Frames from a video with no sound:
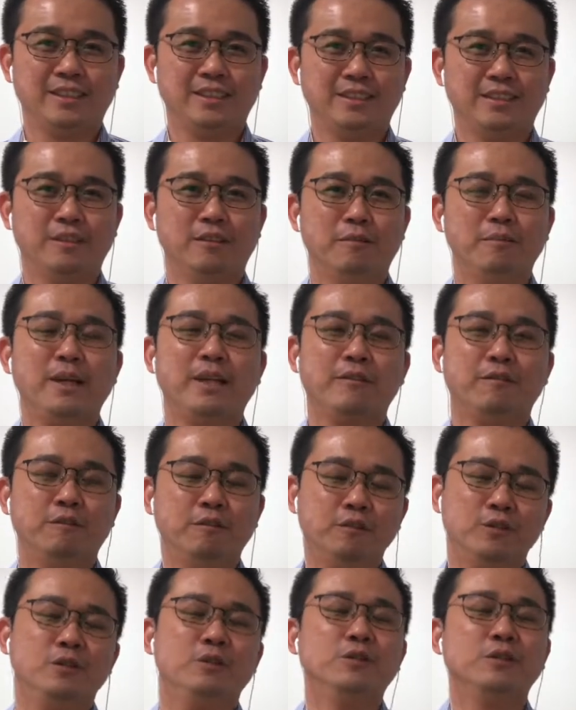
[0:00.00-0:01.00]
make
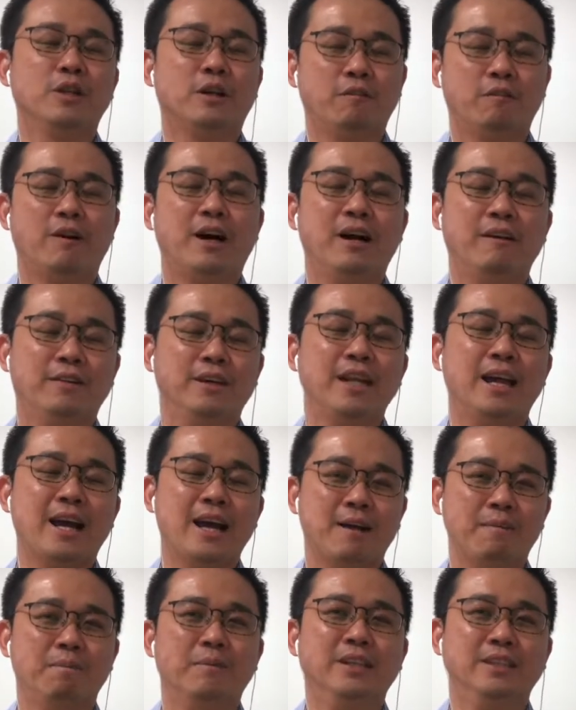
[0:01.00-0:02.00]
full use of whatever that
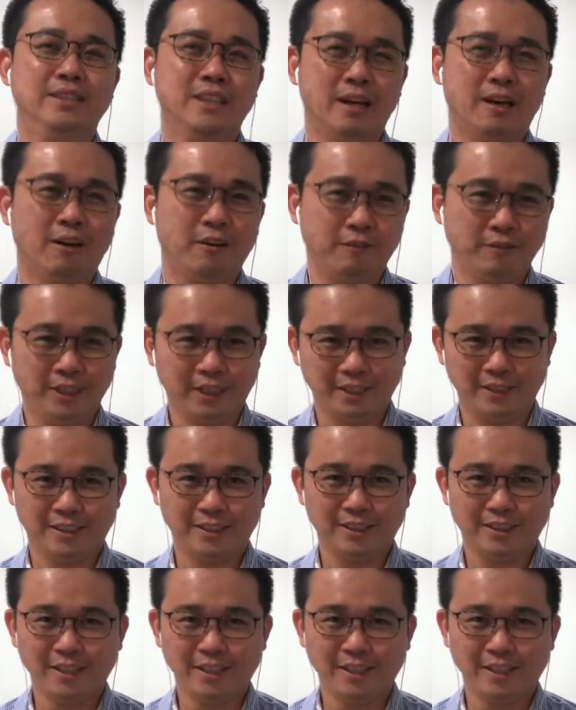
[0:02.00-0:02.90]
happened out of this,